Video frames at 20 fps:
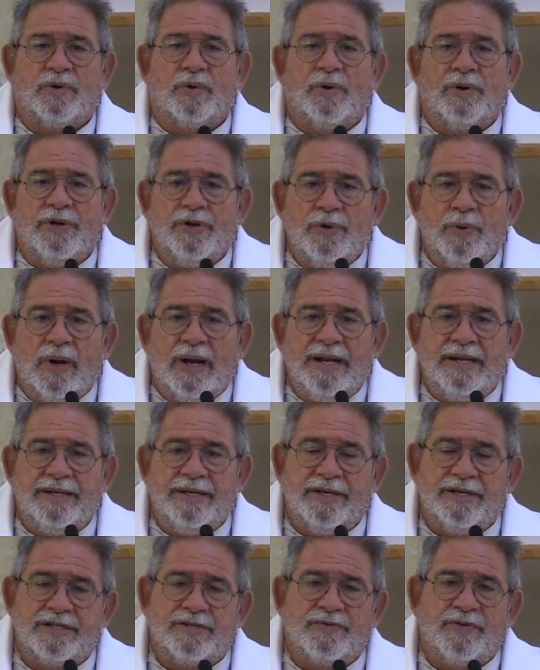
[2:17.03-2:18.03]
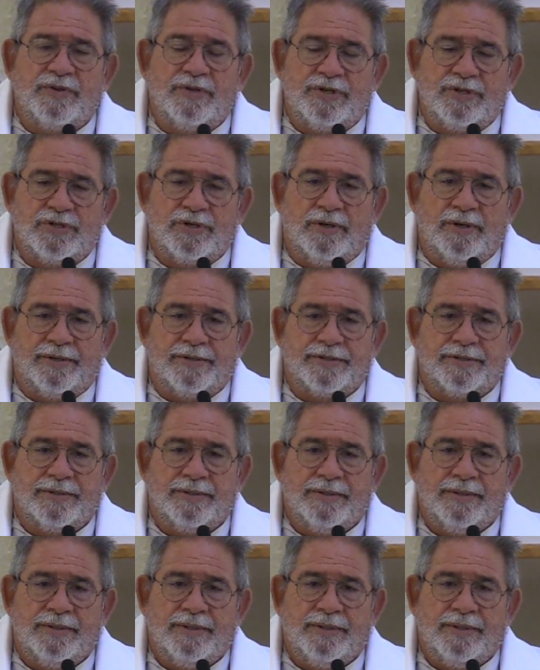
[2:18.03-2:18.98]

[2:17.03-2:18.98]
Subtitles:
or new ideas for the church.